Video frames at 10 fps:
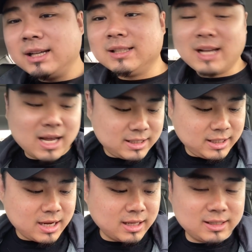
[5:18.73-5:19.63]

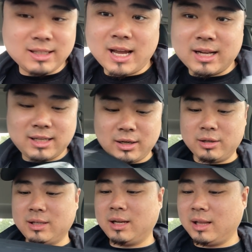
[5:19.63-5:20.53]
Zacian sets.
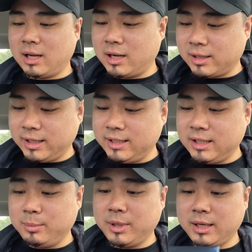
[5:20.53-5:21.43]
Here's a uh,
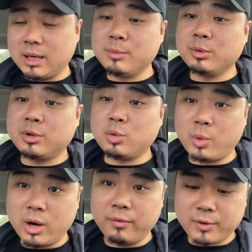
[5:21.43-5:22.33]
ETB. Comes with
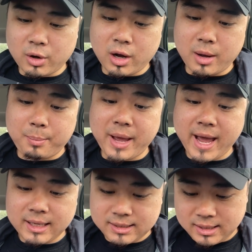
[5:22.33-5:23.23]
12 uh,
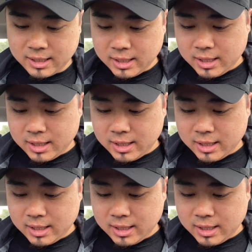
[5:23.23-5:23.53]
packs.